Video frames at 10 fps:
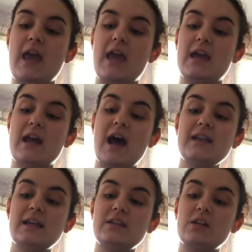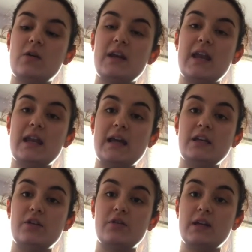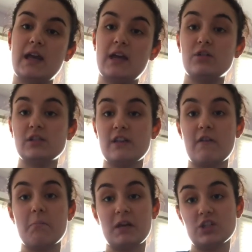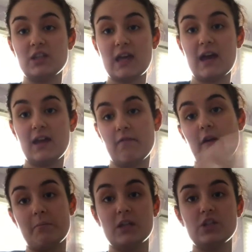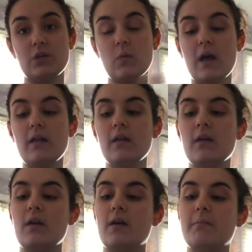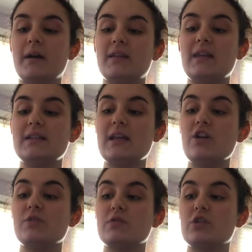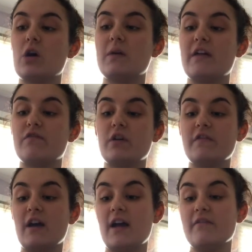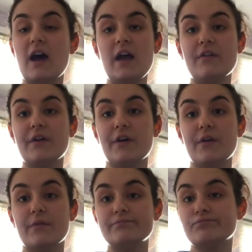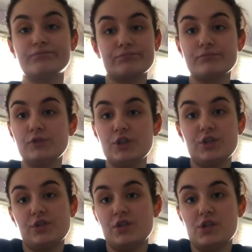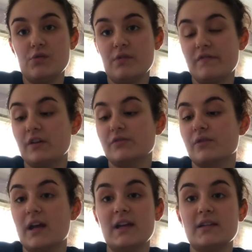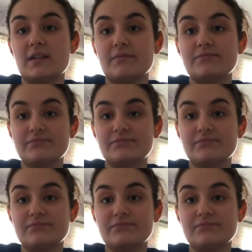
And I tend to go in at 90-degree angles if I'm pinching well, but they say you're supposed to go in at 45. I don't know. Just do what feels right.